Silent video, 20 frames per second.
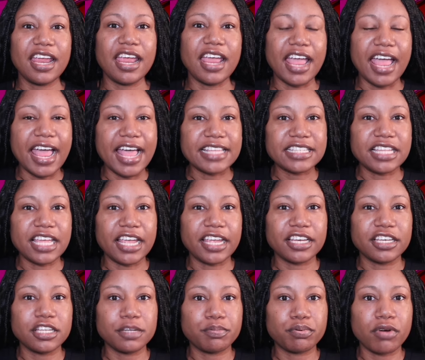has
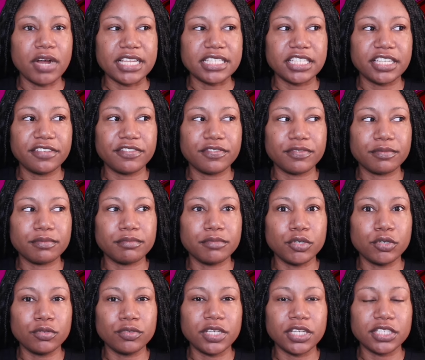like depressive
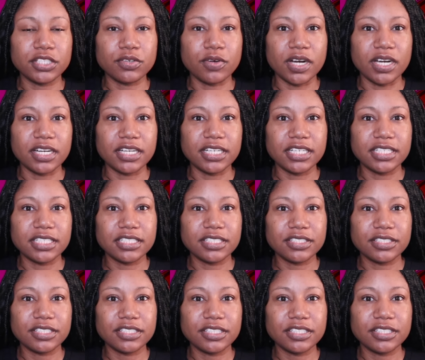mood disorder.
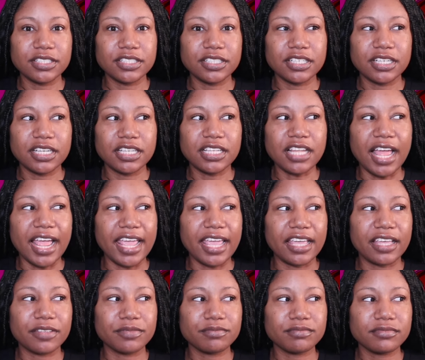
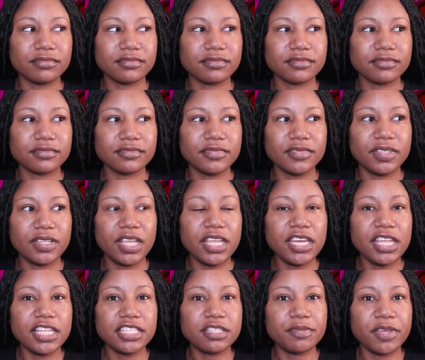Like, he
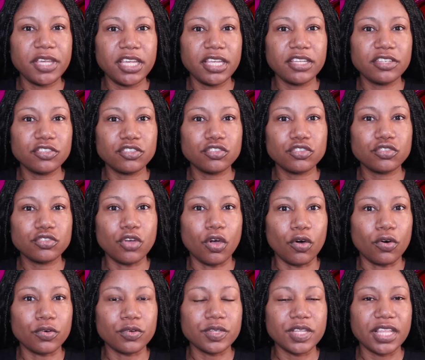needs to be
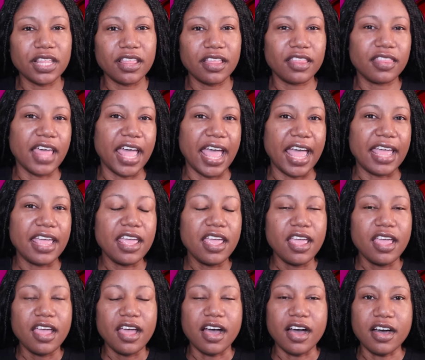told that.
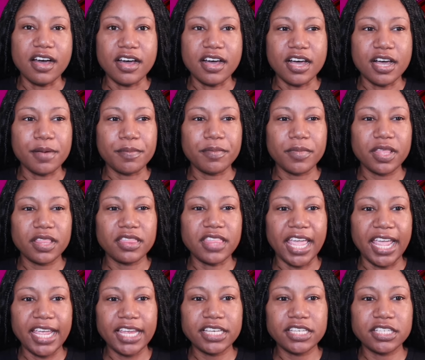
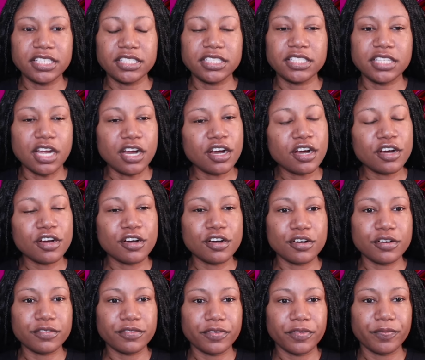They
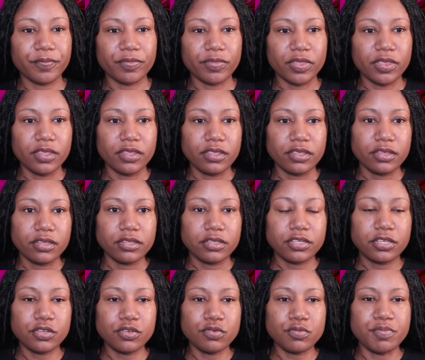deserve
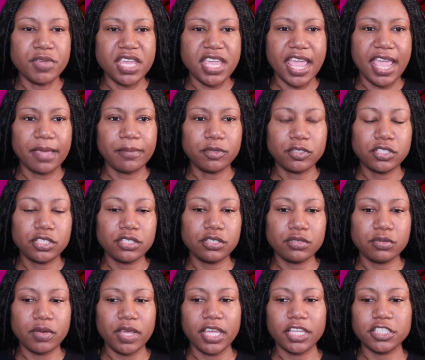to be able
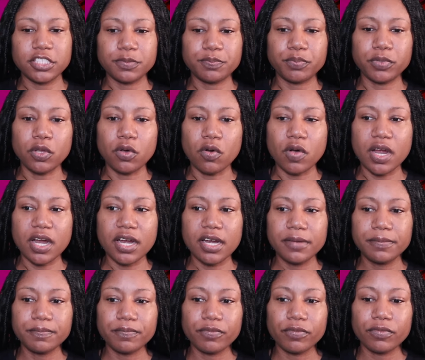to
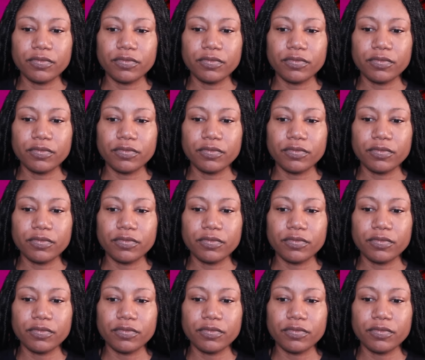explore